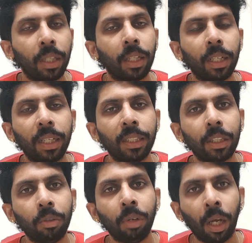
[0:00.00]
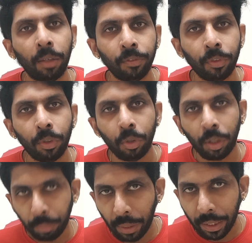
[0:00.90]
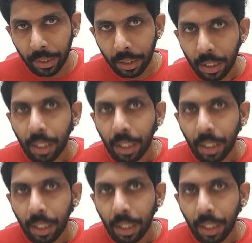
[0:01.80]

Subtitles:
the less it will harmful to the planet.